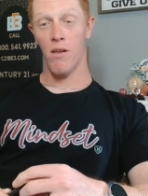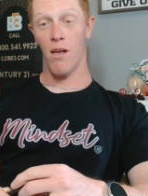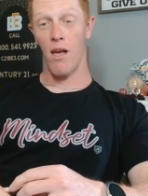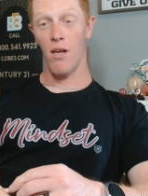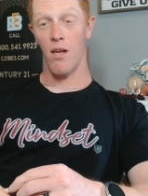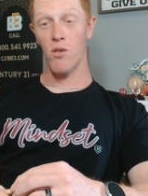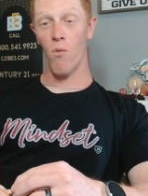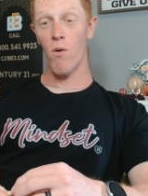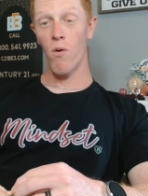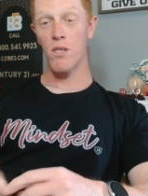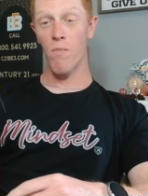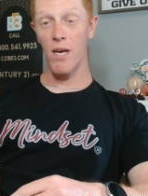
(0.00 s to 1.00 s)
And so
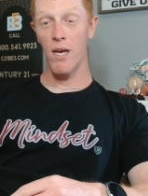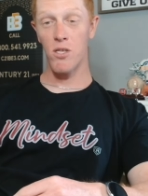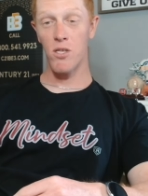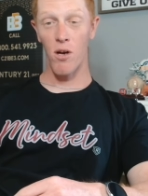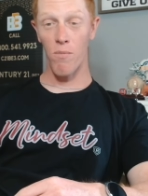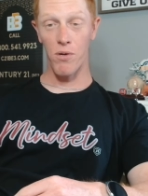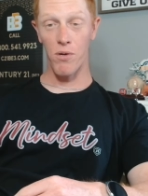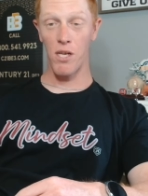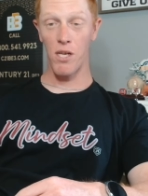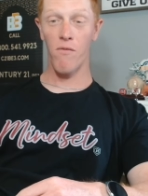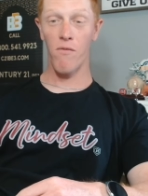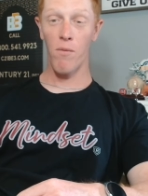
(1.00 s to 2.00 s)
what does Mike start
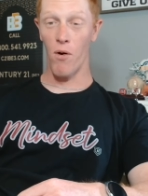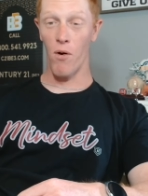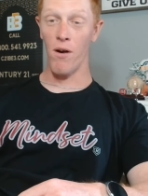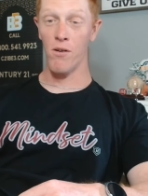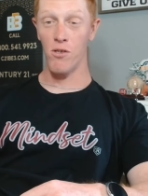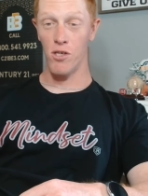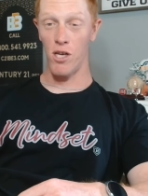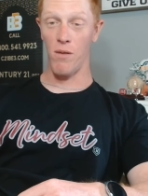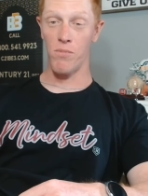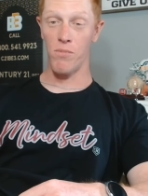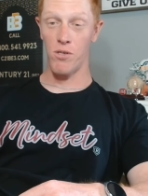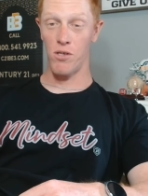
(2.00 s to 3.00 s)
perceiving more?
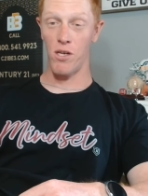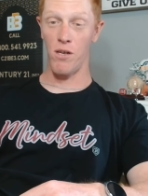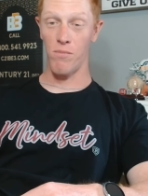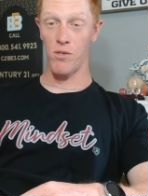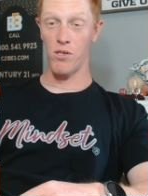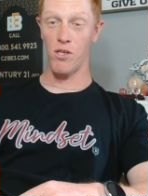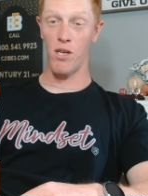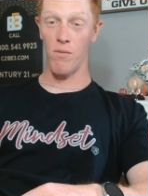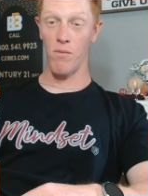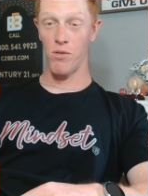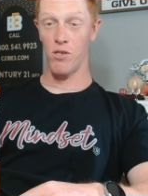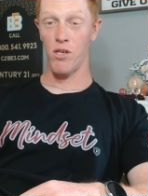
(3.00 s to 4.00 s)
Jeeps, Jeeps,
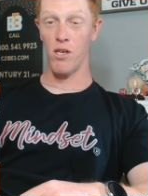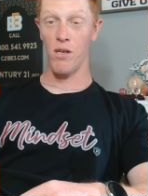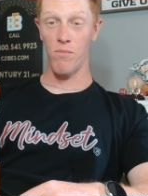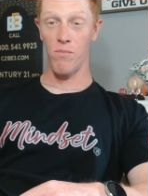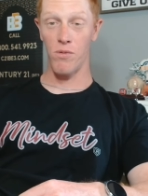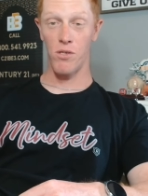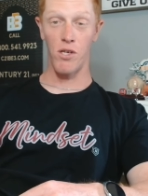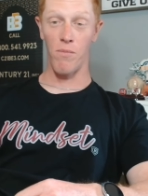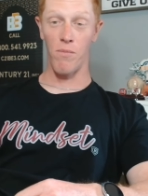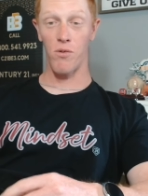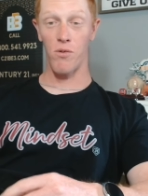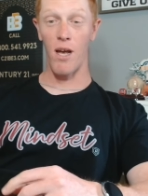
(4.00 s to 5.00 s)
Jeeps, Jeeps,
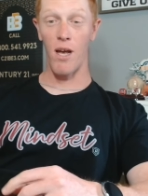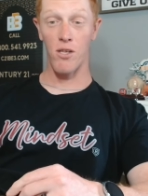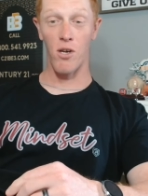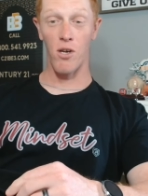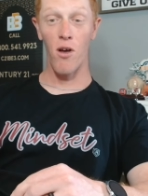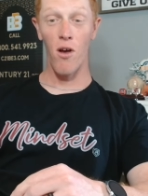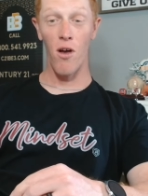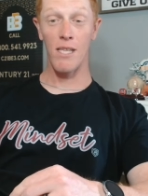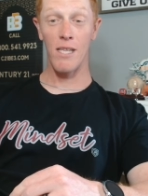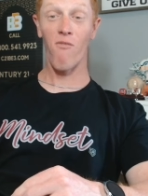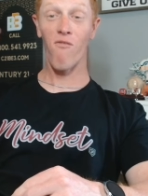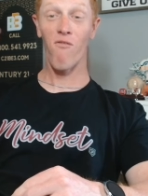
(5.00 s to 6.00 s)
Jeeps, right? I start,
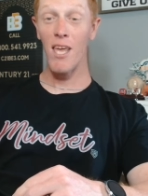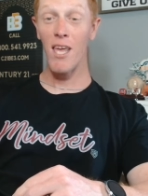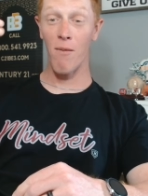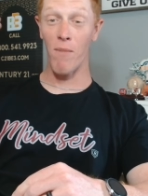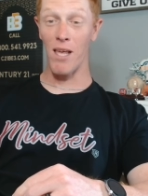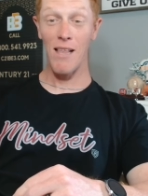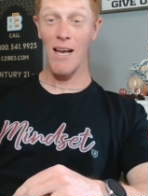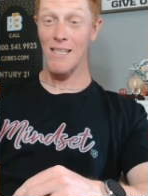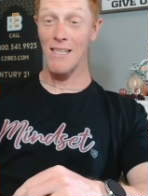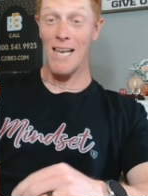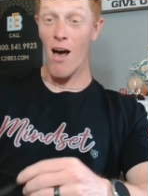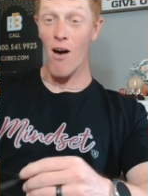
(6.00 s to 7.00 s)
it's feeding me.
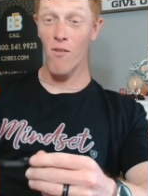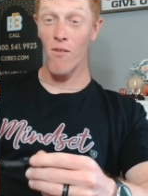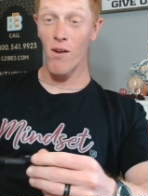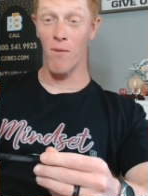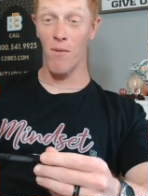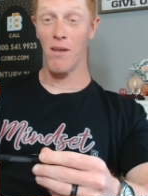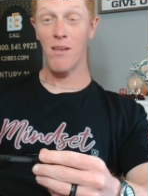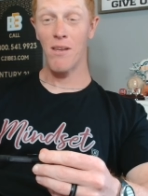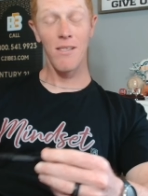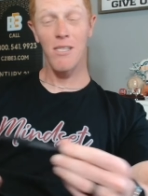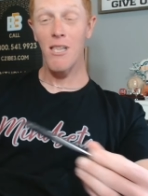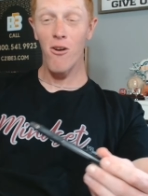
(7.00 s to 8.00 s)
That's an algorithm.
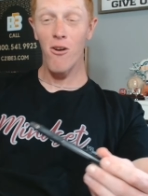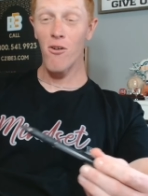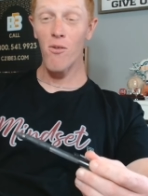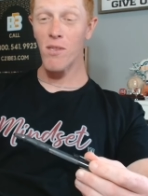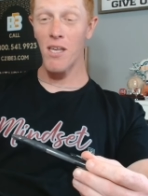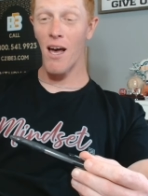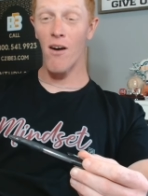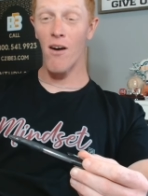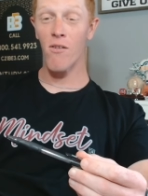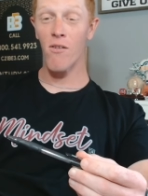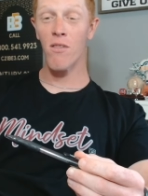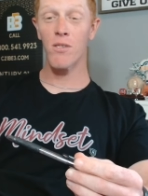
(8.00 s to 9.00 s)
It's literally what the
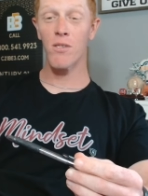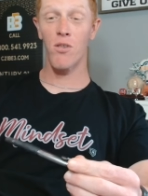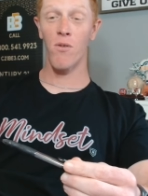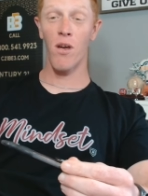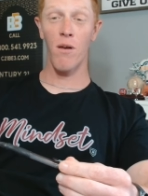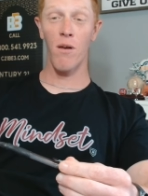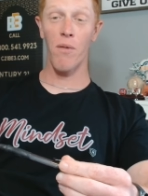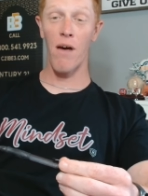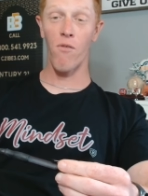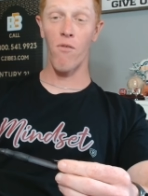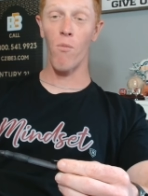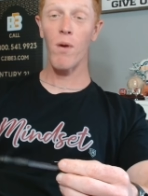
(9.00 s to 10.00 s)
algorithm is doing on a
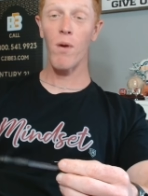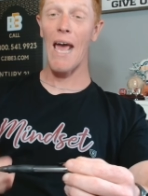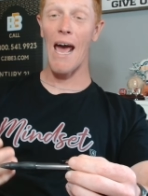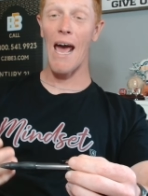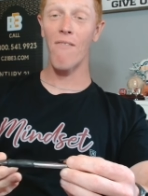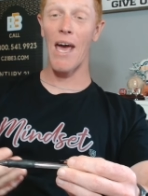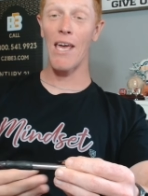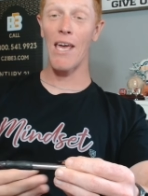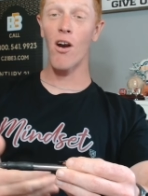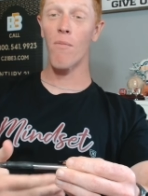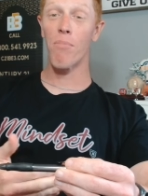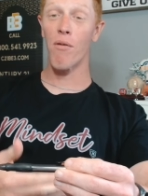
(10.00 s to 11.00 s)
platform. We have that
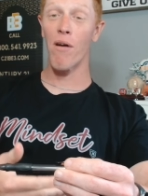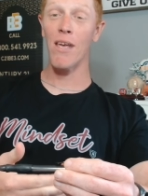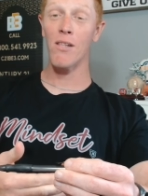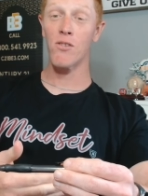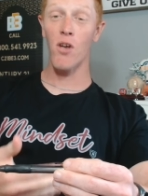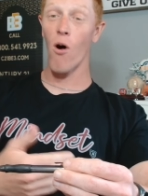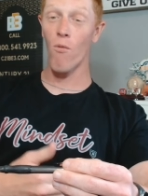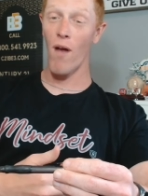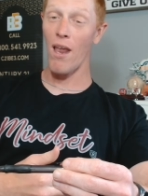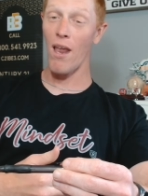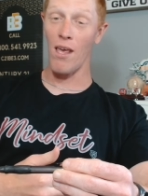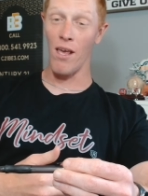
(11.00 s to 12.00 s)
in our brains
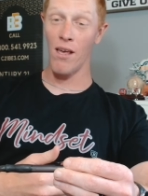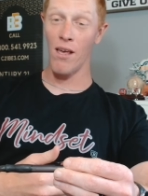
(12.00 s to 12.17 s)
already.